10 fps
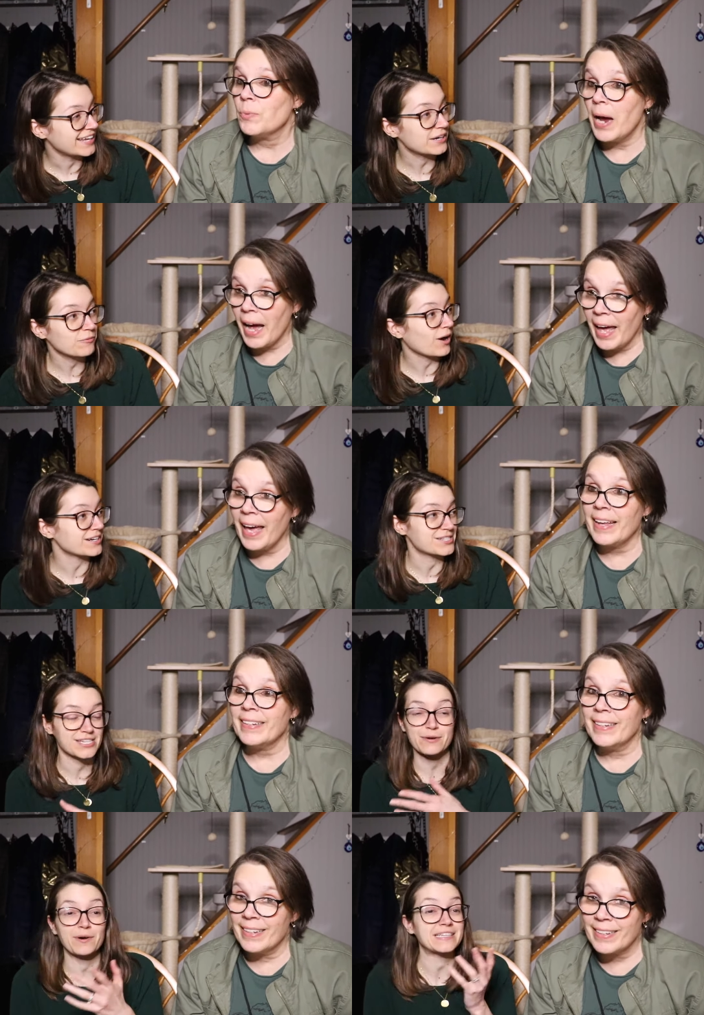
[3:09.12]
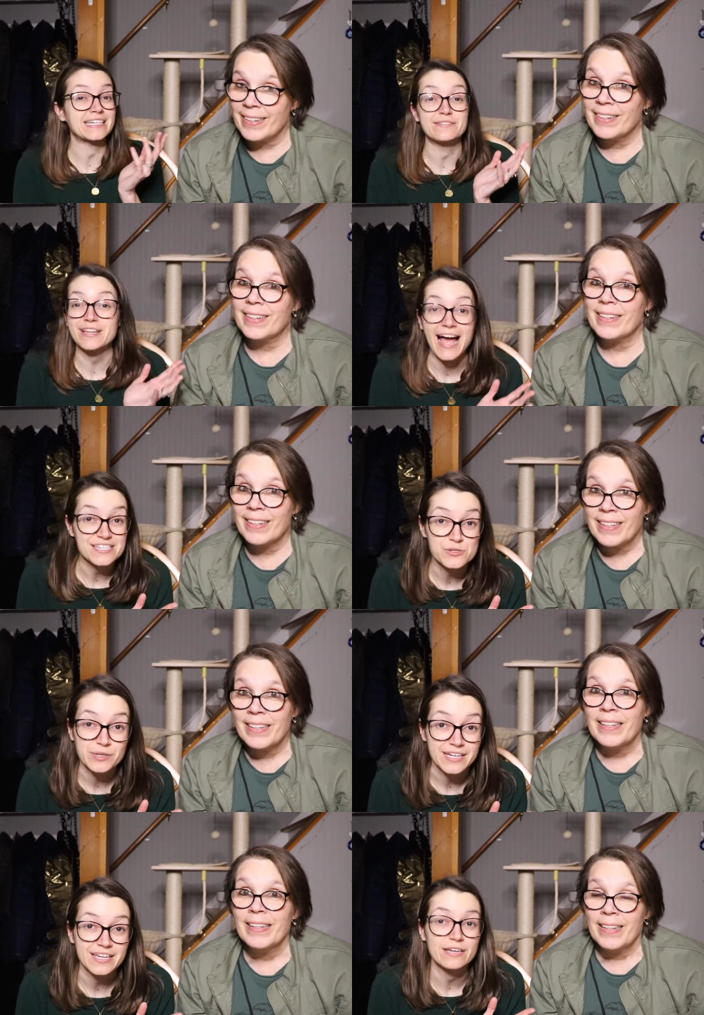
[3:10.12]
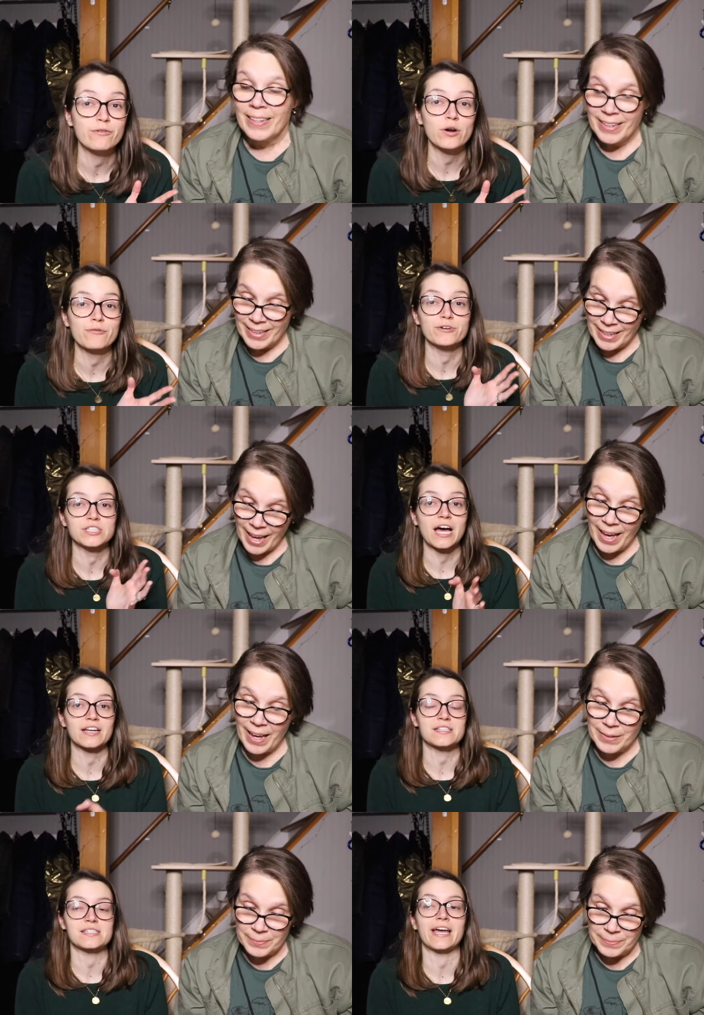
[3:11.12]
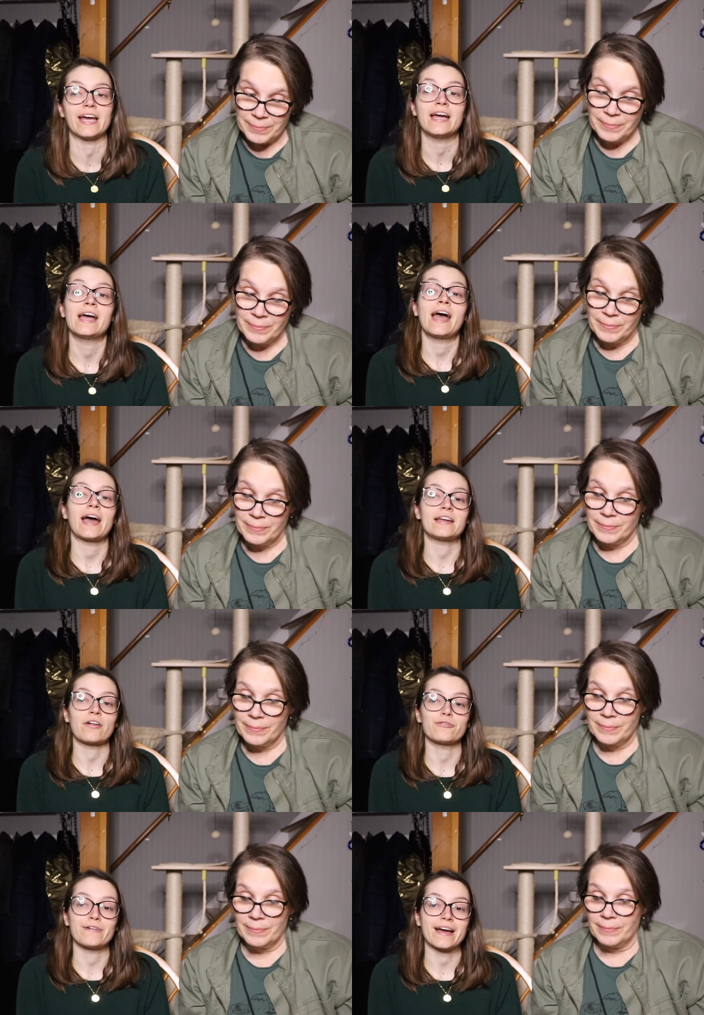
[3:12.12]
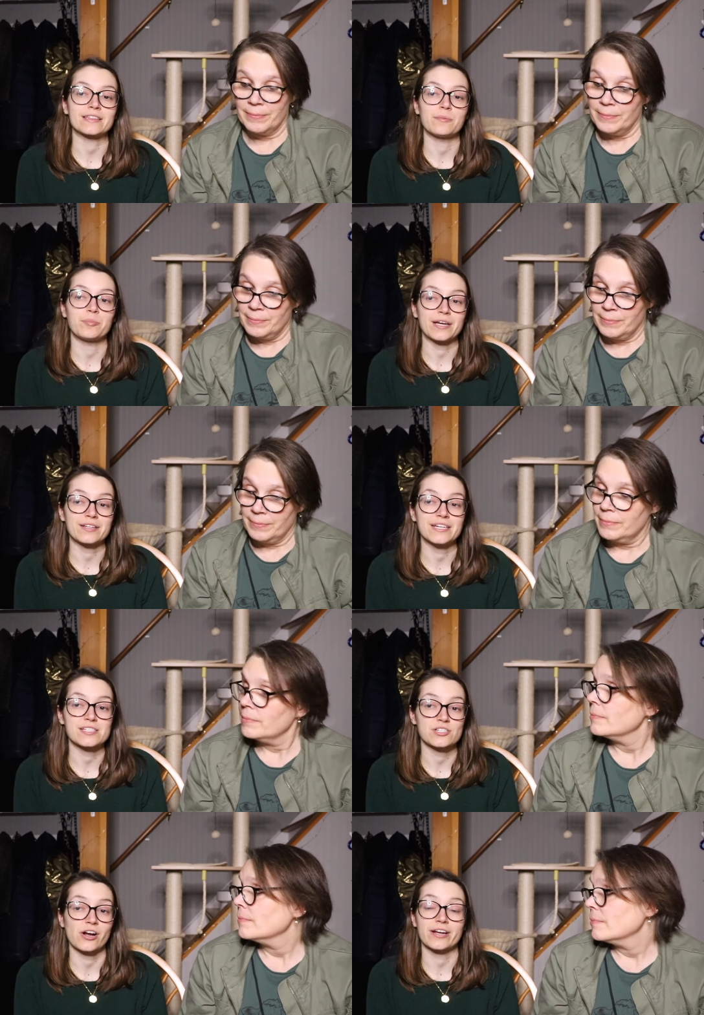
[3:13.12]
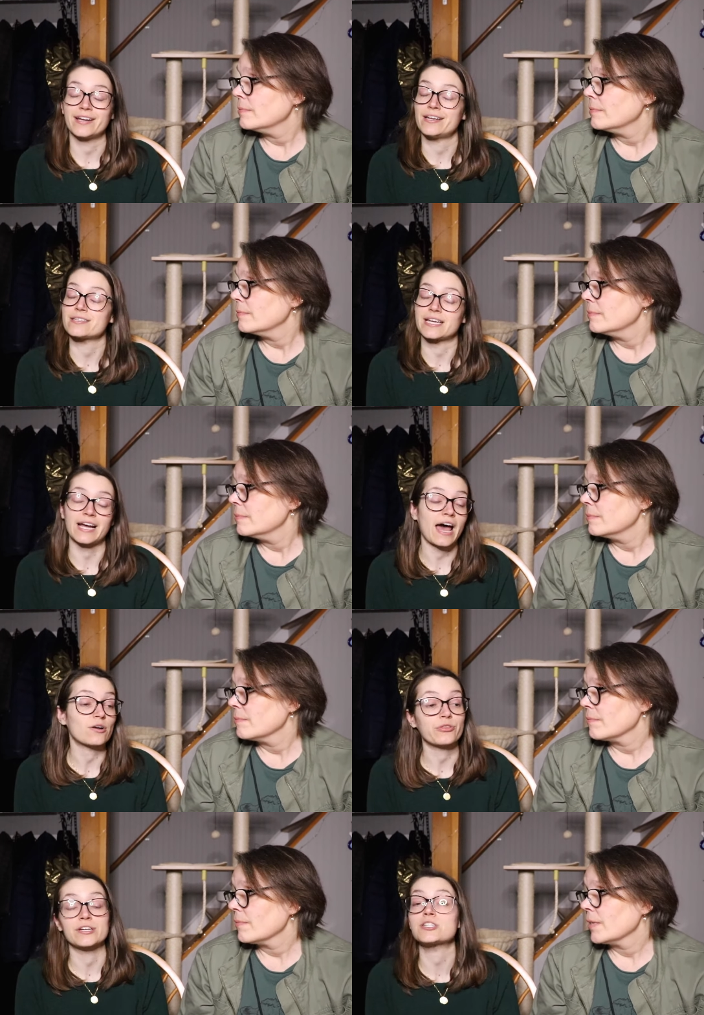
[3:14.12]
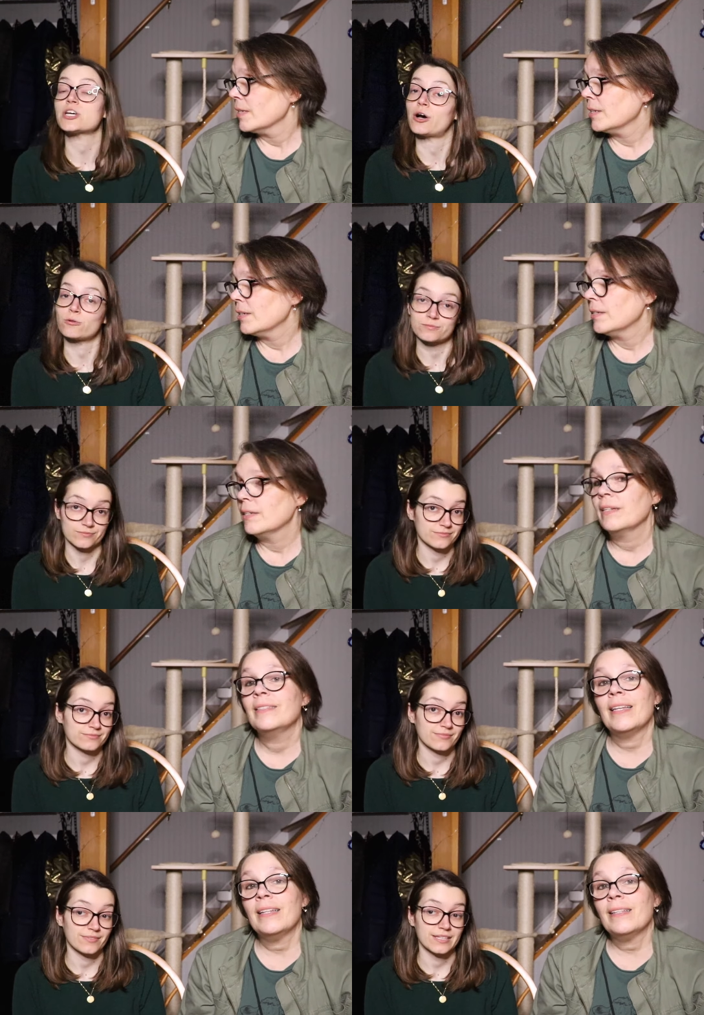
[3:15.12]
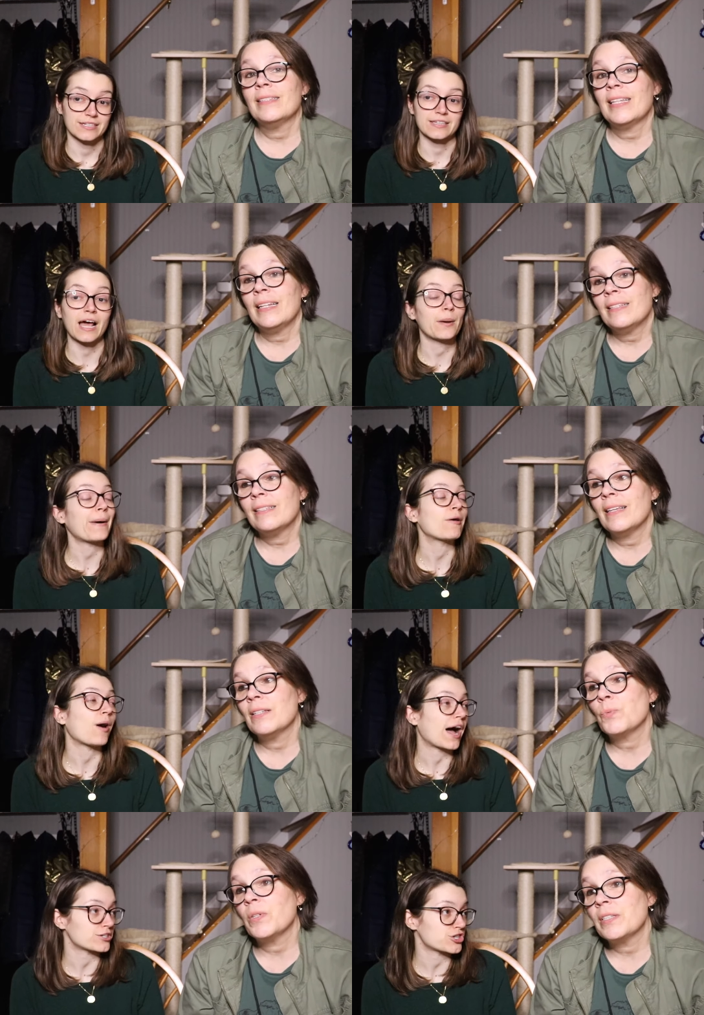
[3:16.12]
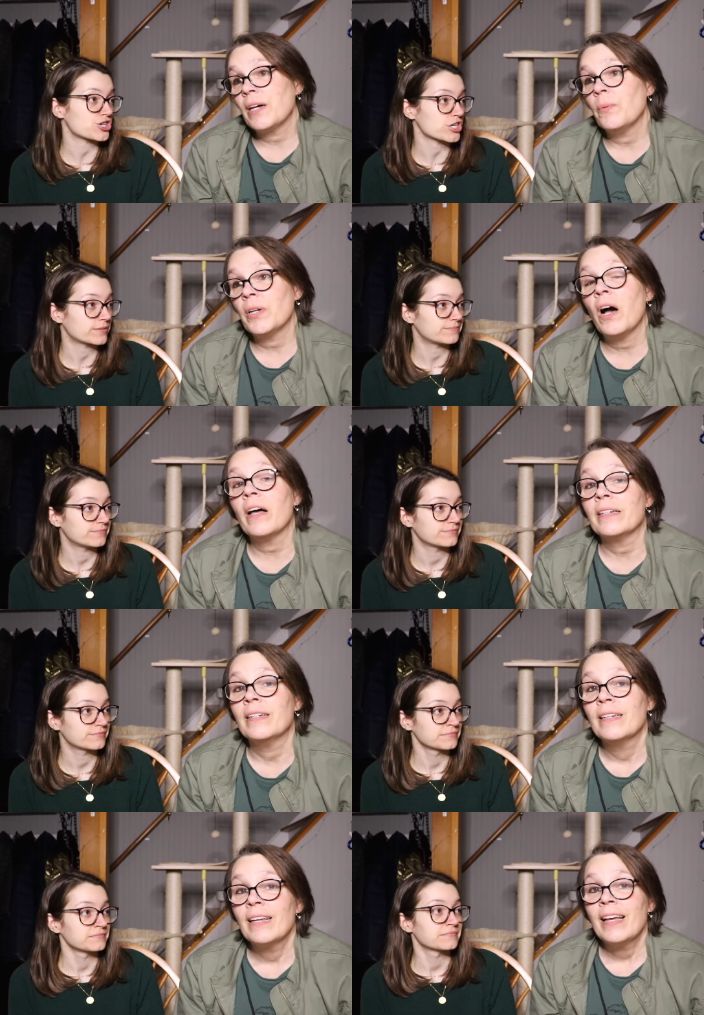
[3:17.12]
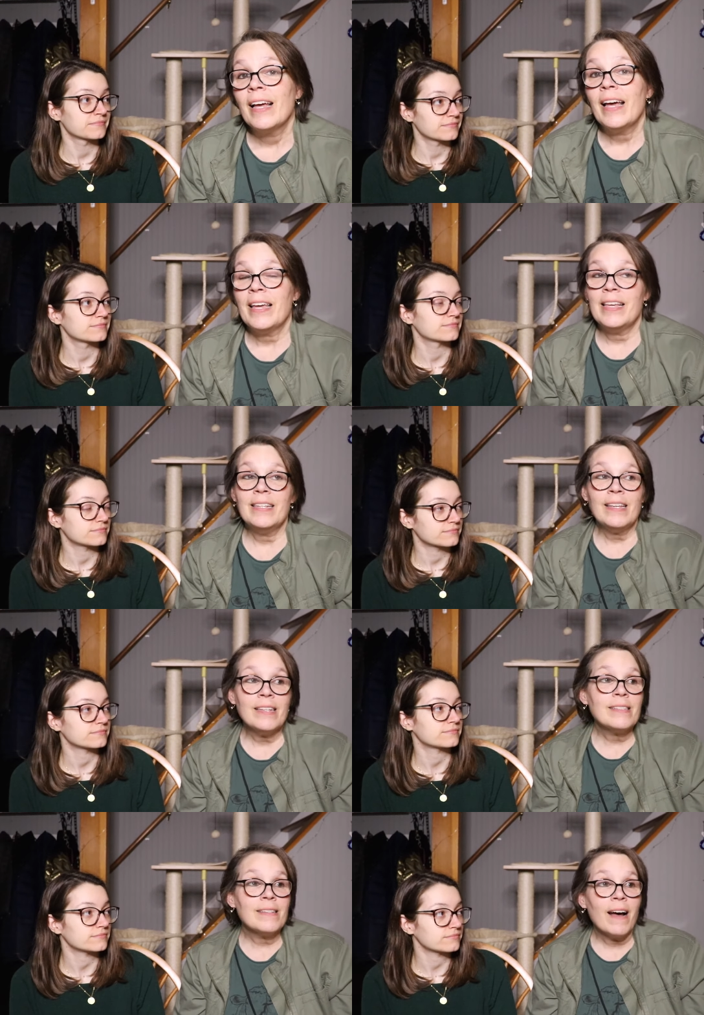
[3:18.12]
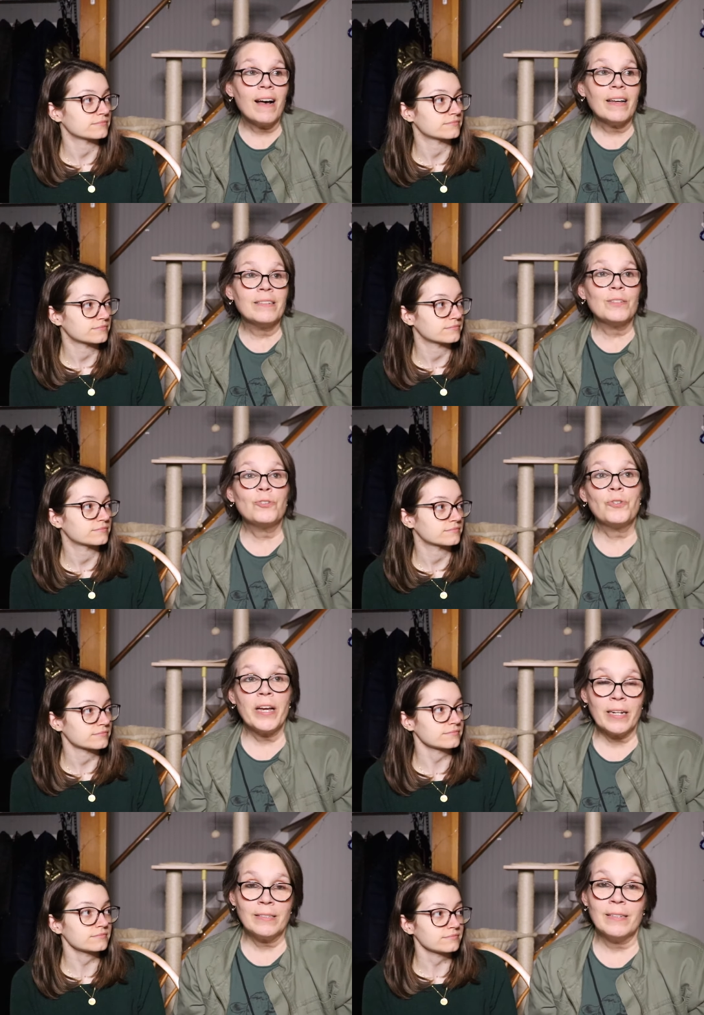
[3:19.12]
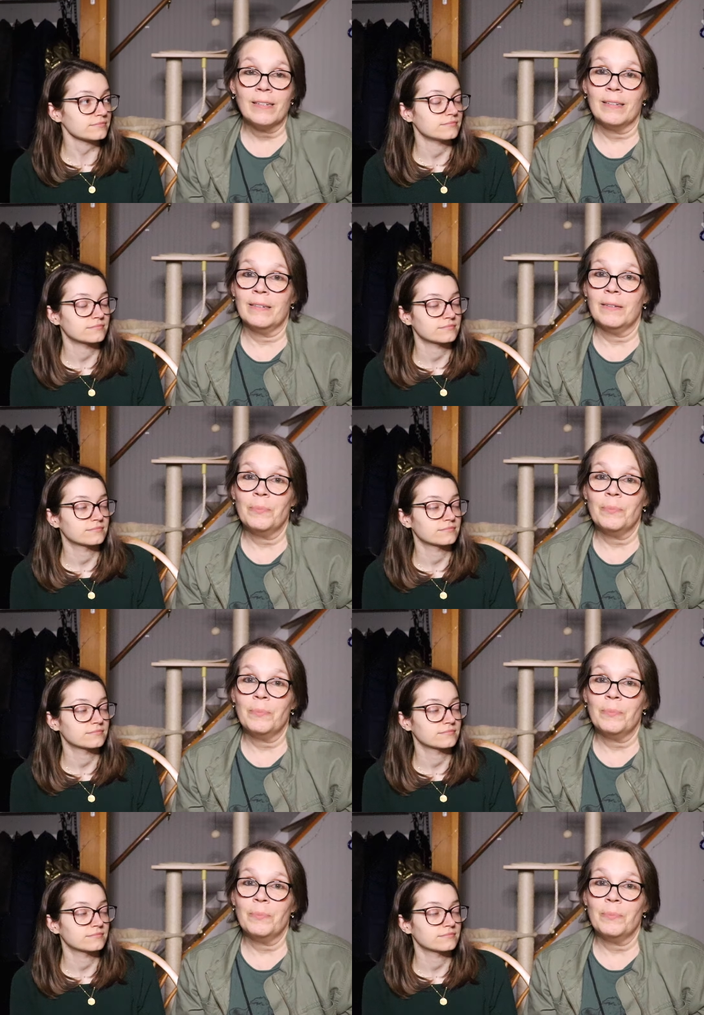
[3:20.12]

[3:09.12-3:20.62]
Speaker 1: right. want to see one leave last week. He voted for yeah. Donna to stay. And now the fact that Bailey is a target, he's like, I don't think
Speaker 2: so. Didn't Dennis not on my sees watch. what's going on he is not distracted